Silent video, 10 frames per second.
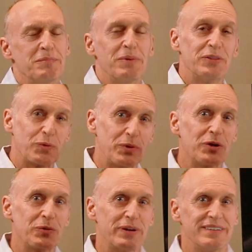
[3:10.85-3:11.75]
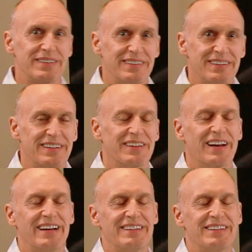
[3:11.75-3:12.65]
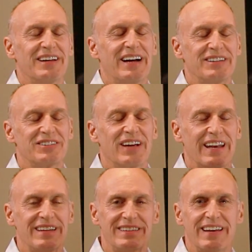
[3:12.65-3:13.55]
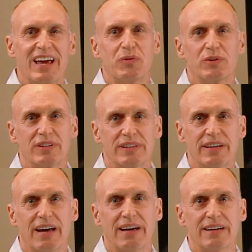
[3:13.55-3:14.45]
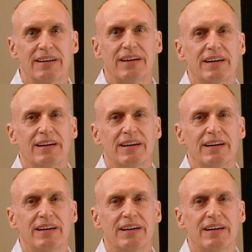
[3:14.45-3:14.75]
But the real reason that I decided today was the day